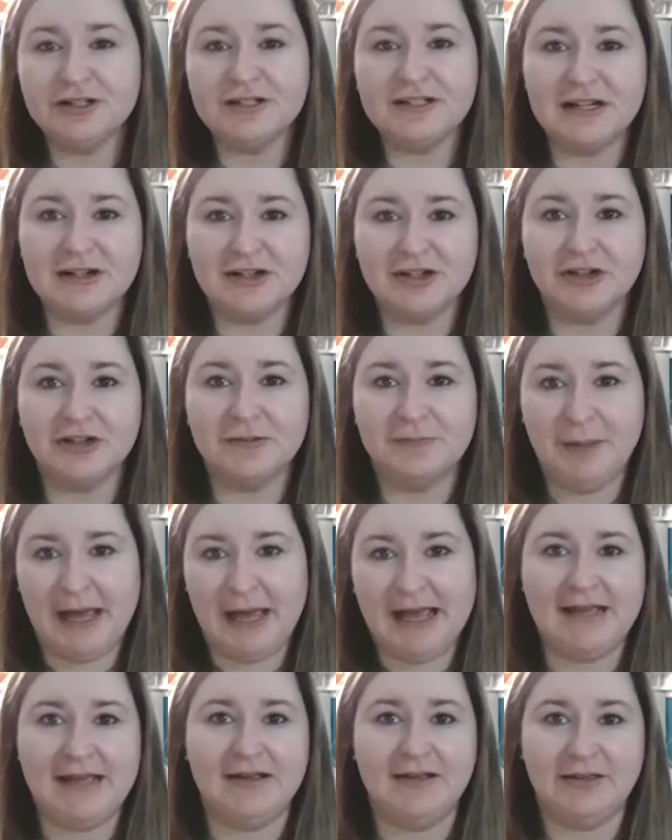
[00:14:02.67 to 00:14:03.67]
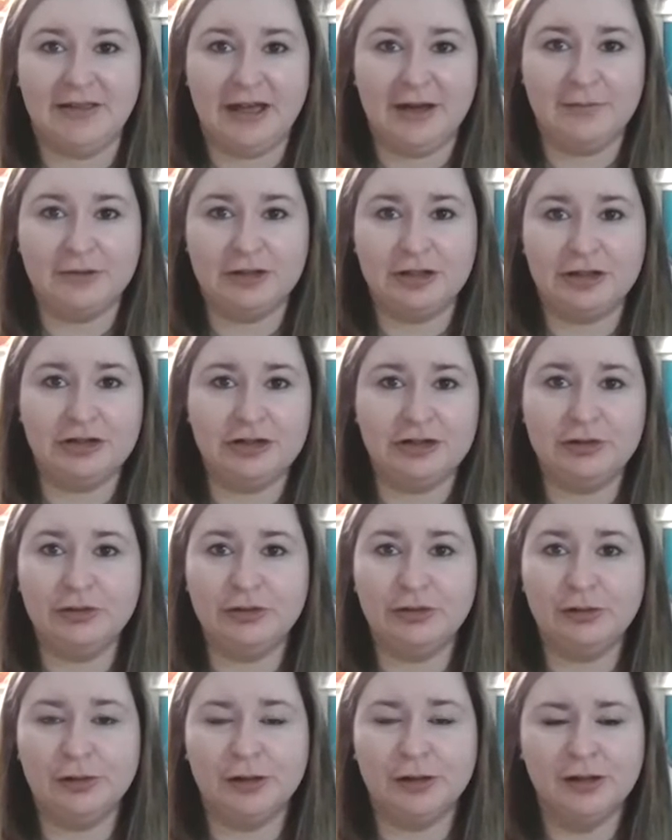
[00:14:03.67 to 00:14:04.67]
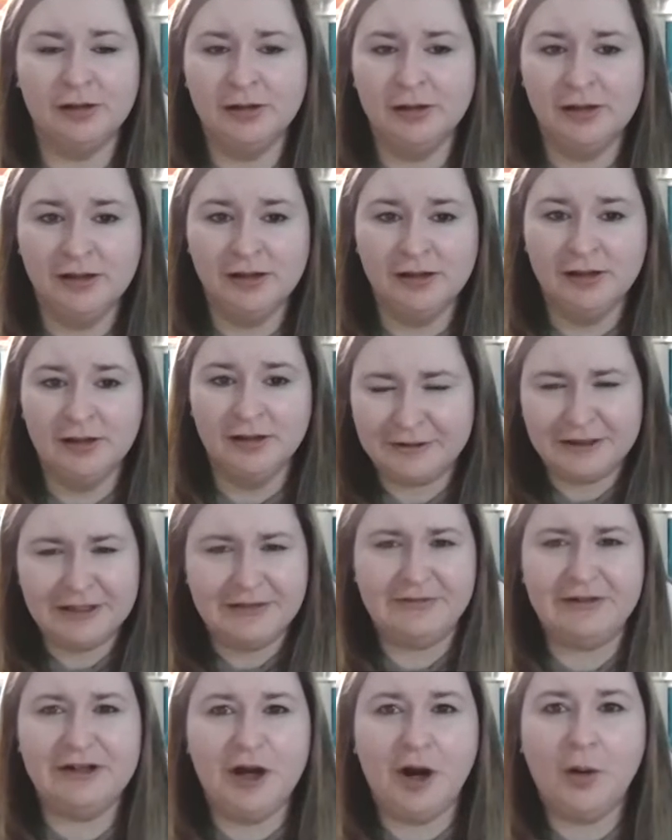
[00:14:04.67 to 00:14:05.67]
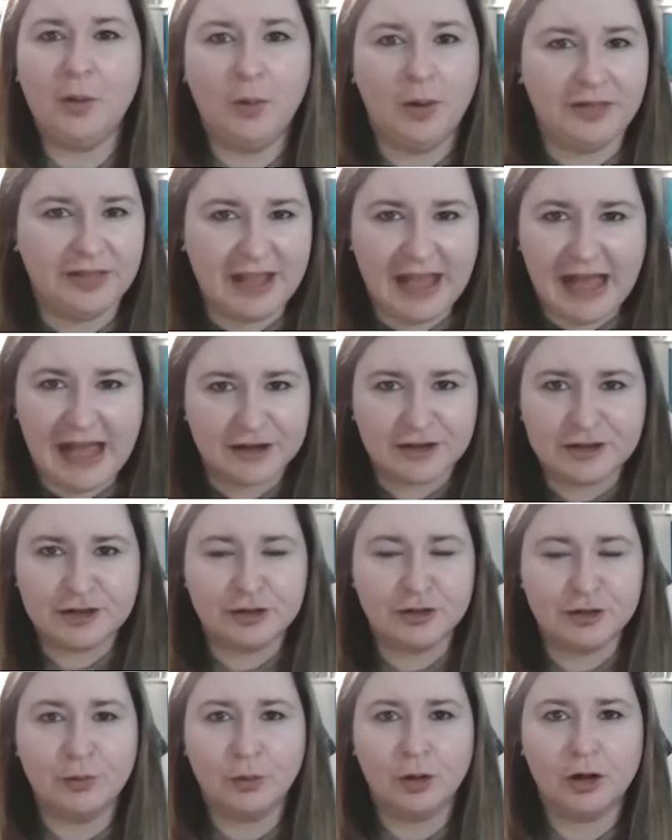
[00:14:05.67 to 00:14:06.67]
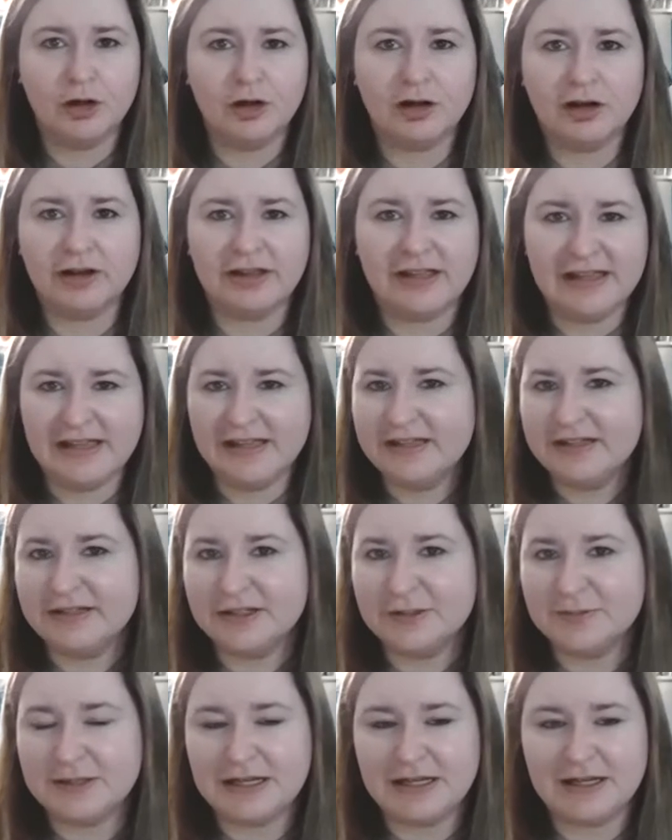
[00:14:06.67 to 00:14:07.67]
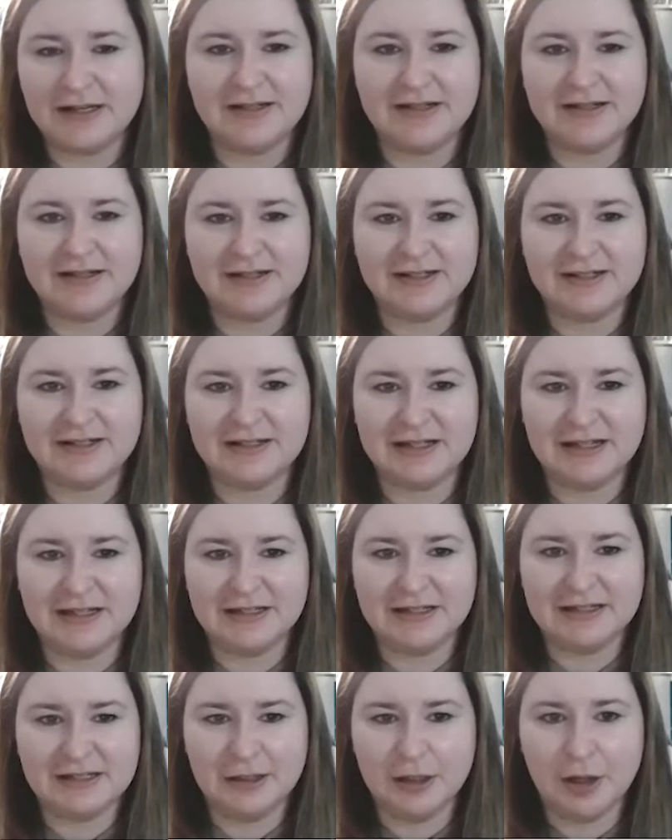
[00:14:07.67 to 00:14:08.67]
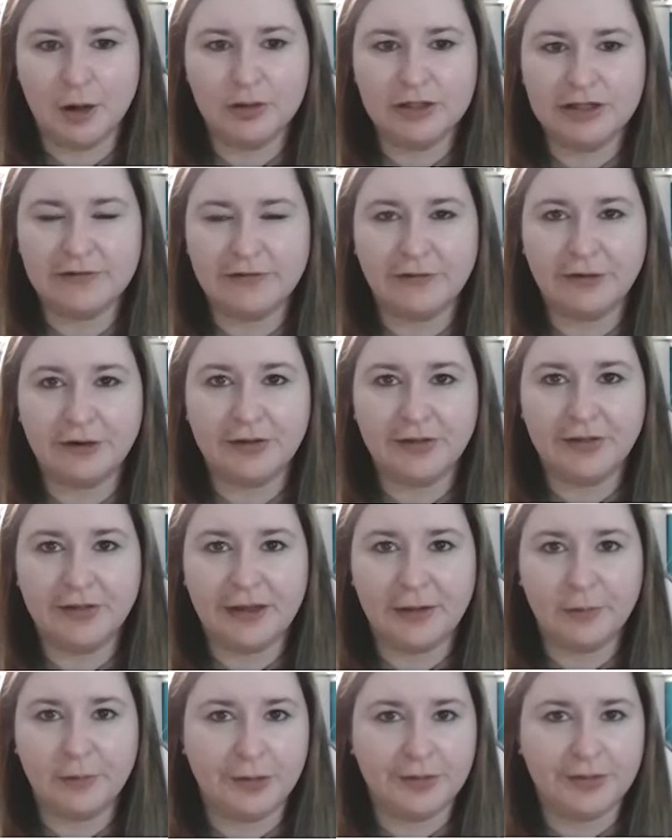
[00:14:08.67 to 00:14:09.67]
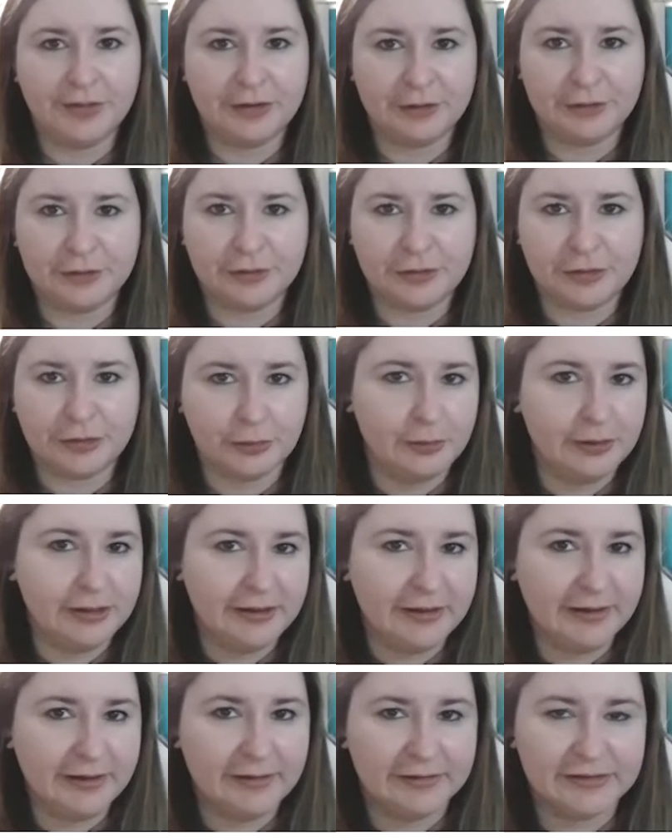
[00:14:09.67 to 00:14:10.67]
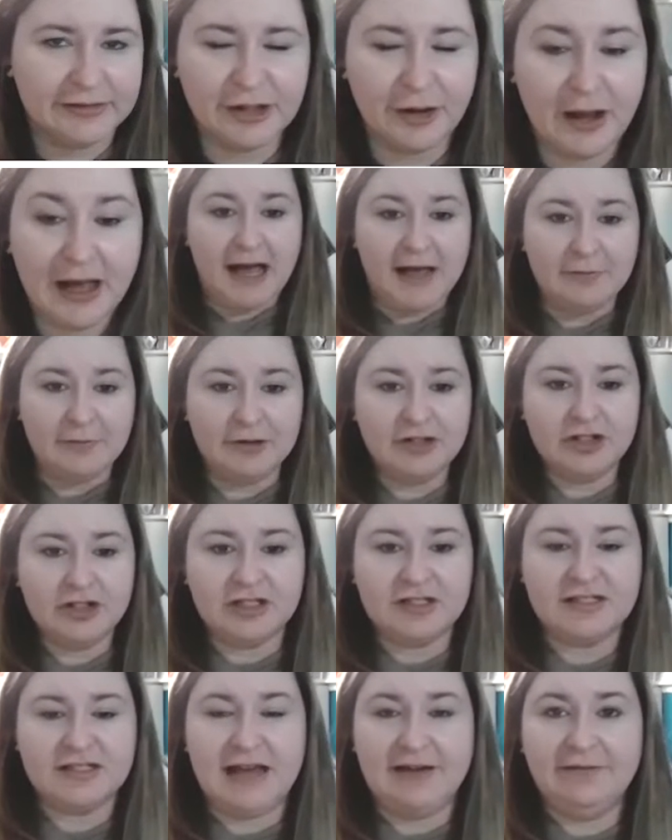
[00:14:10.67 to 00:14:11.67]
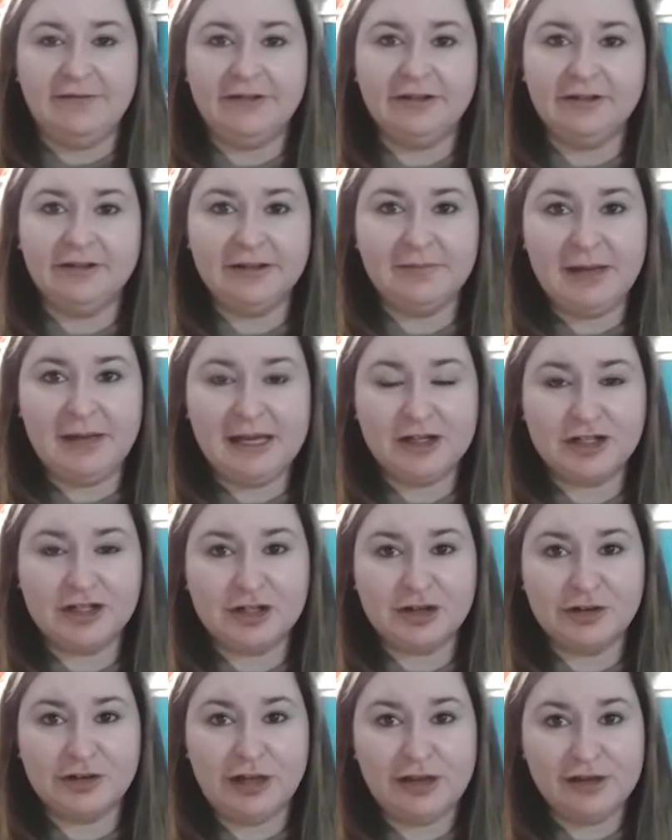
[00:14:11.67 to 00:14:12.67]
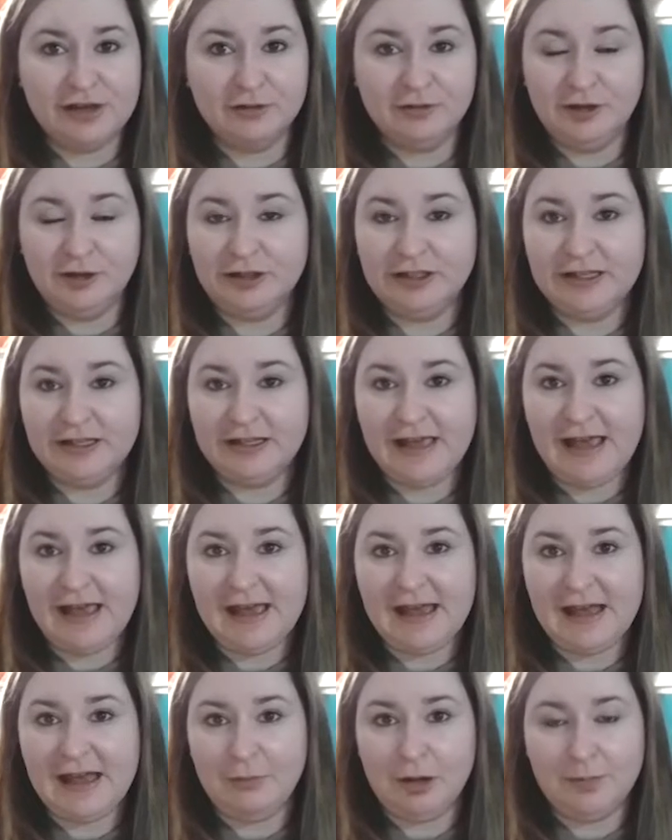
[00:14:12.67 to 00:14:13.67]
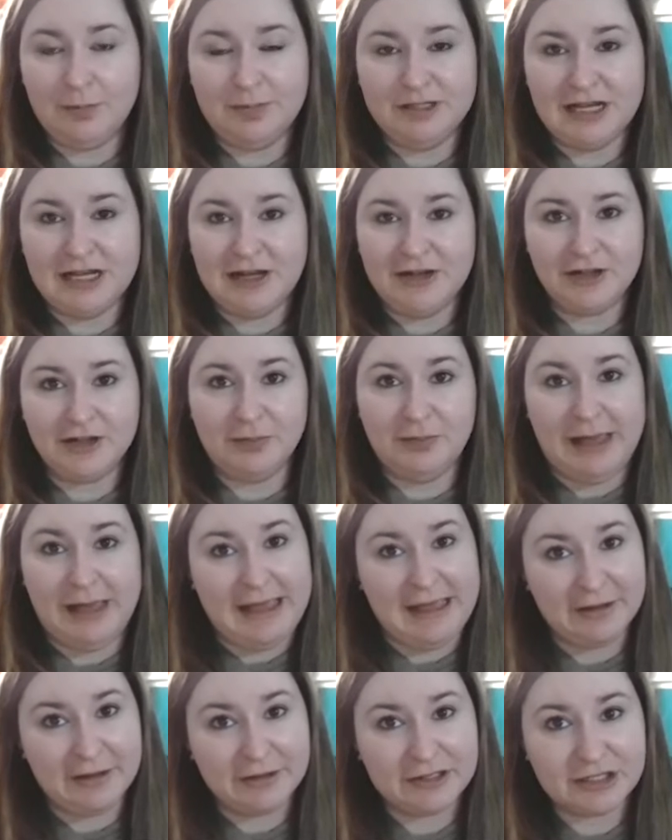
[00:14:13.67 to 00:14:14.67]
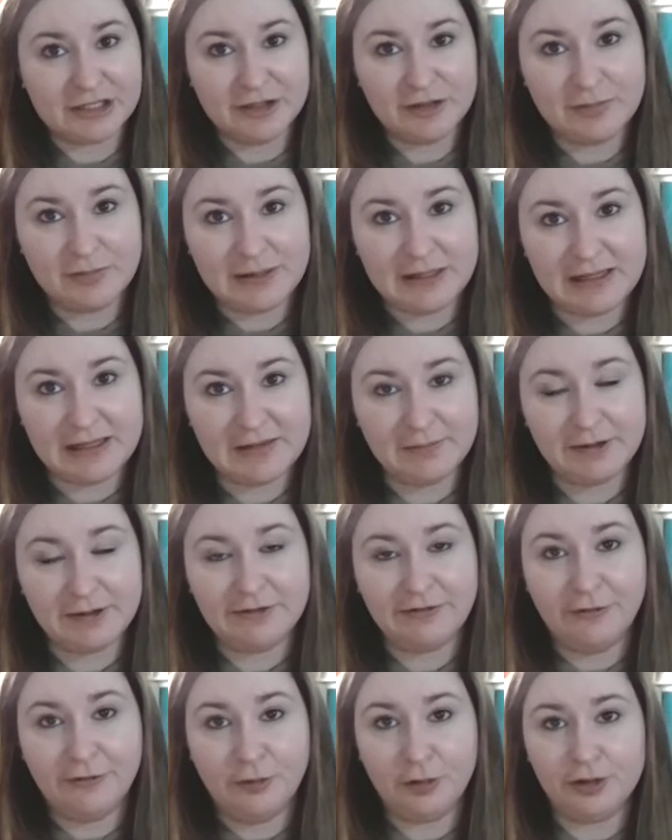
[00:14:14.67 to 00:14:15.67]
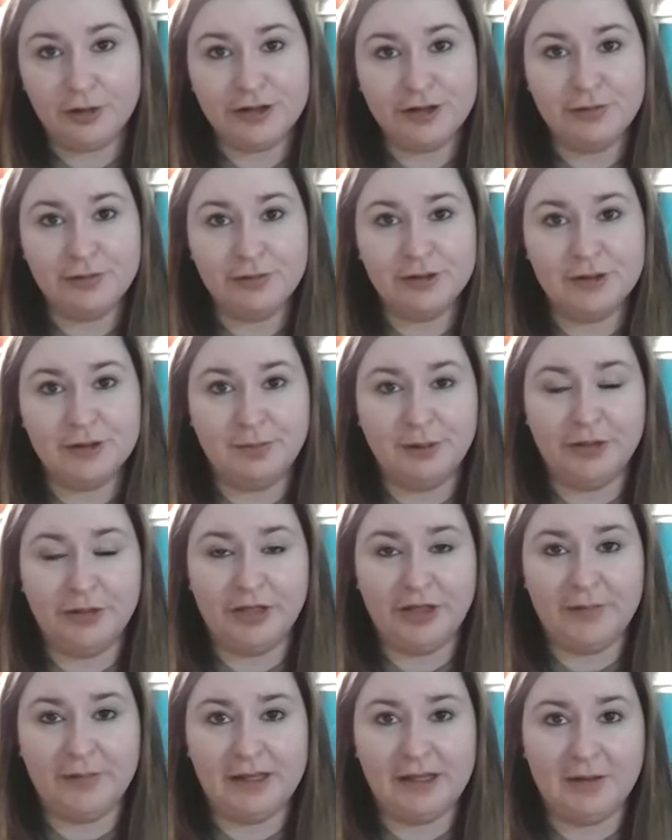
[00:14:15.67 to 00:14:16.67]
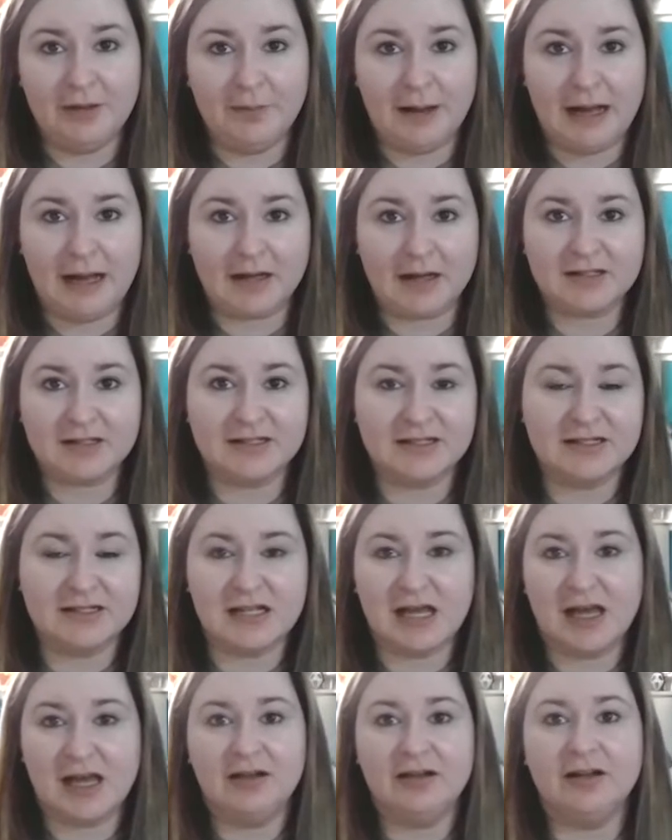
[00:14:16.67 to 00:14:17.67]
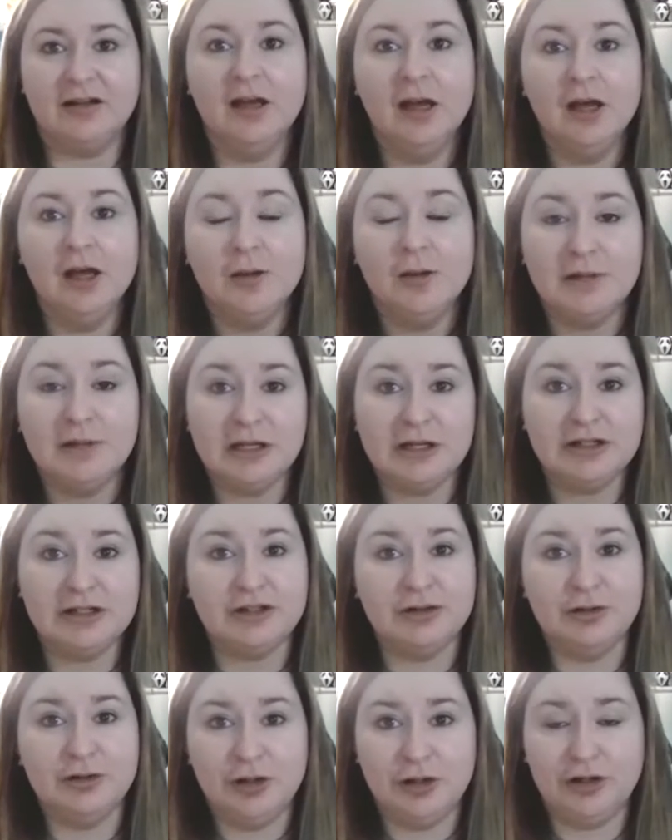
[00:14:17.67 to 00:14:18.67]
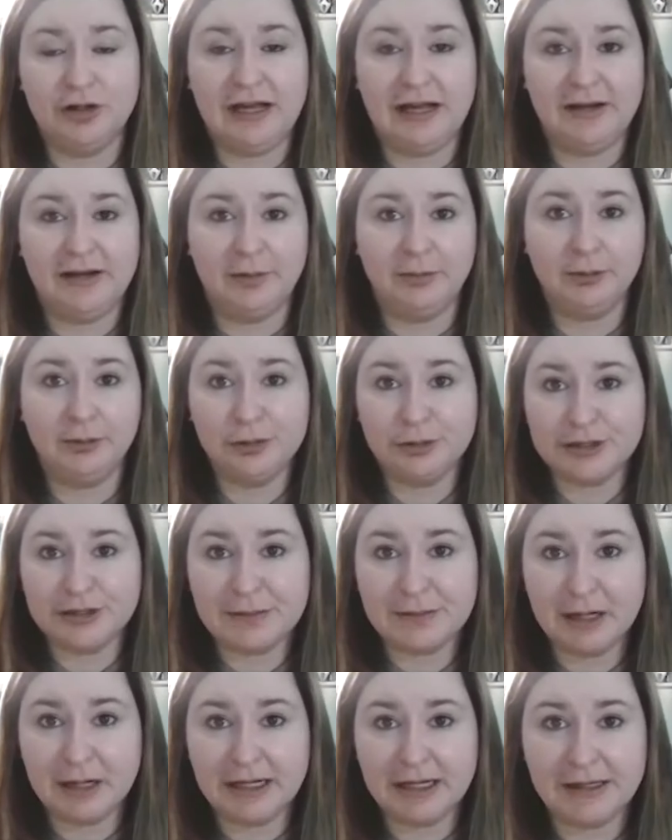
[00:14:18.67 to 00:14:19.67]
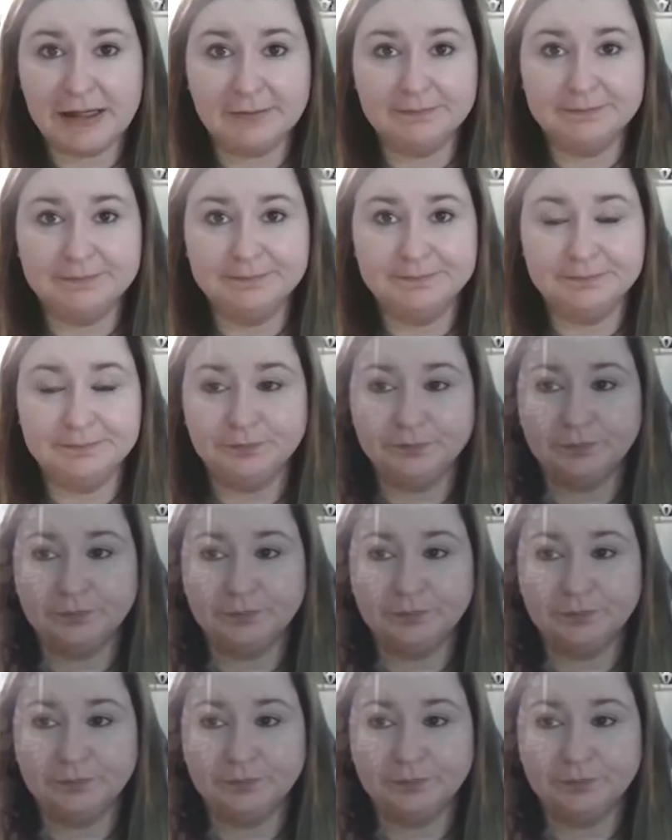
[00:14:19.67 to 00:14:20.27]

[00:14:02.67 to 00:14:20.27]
because you're essentially paying them to do, I don't even know what the extra work is because it's no different than what they're doing. So I would just definitely make sure that you're looking at what potential payouts could be before you would put them in a box to send, because you could end up losing money.